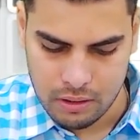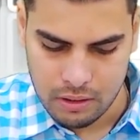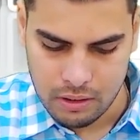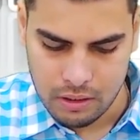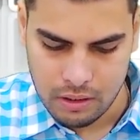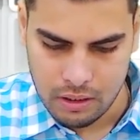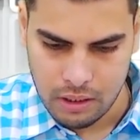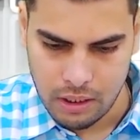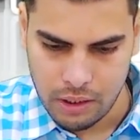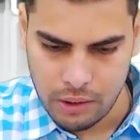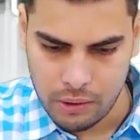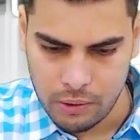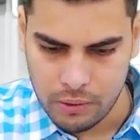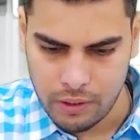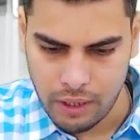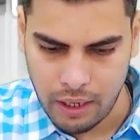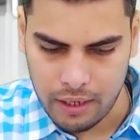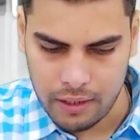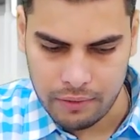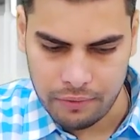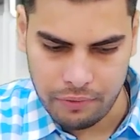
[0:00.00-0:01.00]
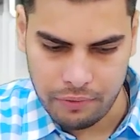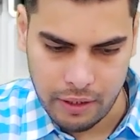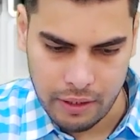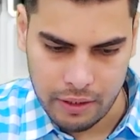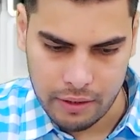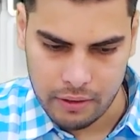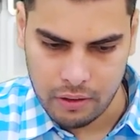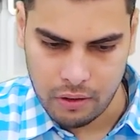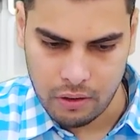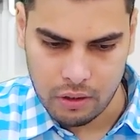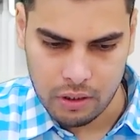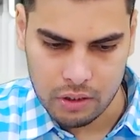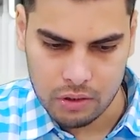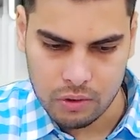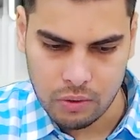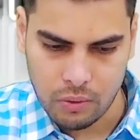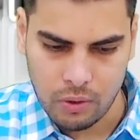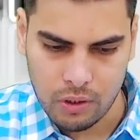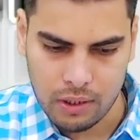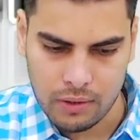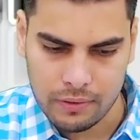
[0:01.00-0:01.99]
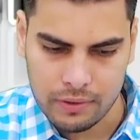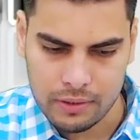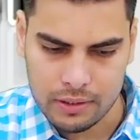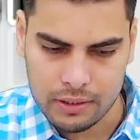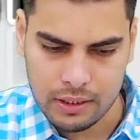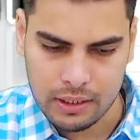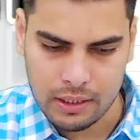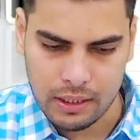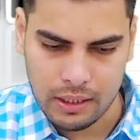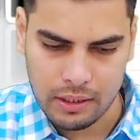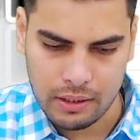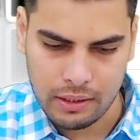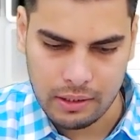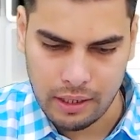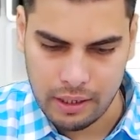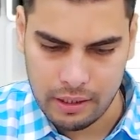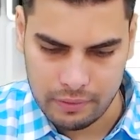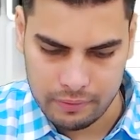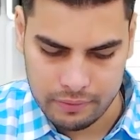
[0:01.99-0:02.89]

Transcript: into tariff rate. Okay, so whatever is the current tariff.